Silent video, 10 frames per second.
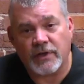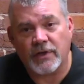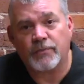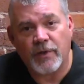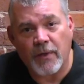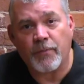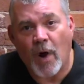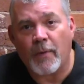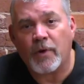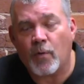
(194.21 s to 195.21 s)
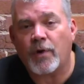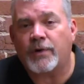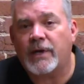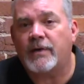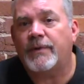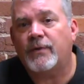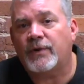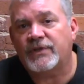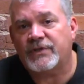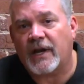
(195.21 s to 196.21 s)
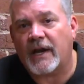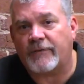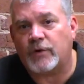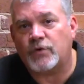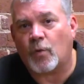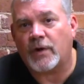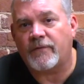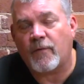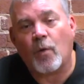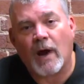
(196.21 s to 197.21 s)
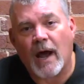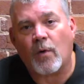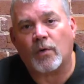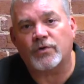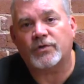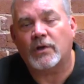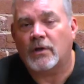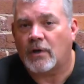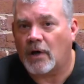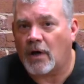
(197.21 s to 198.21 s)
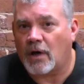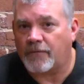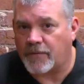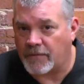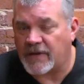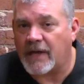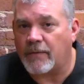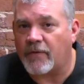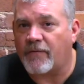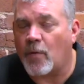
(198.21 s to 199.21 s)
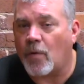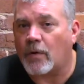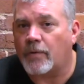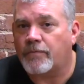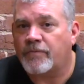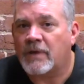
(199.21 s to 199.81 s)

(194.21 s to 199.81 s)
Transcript: And they probably will need to be reset after 24 hours uh, from the day before.